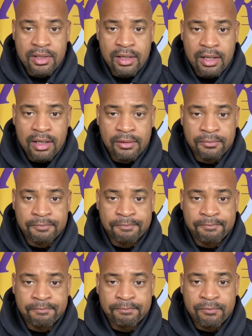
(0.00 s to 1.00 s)

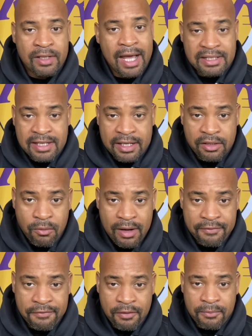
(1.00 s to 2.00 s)
not taken
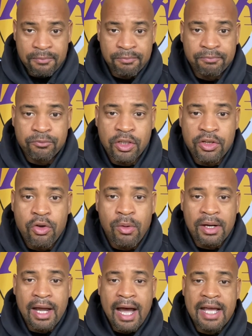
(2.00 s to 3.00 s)
away from the newer
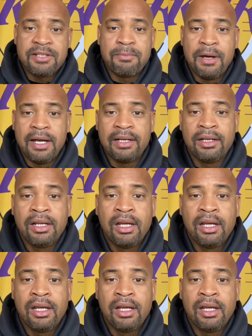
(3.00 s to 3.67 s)
guys, but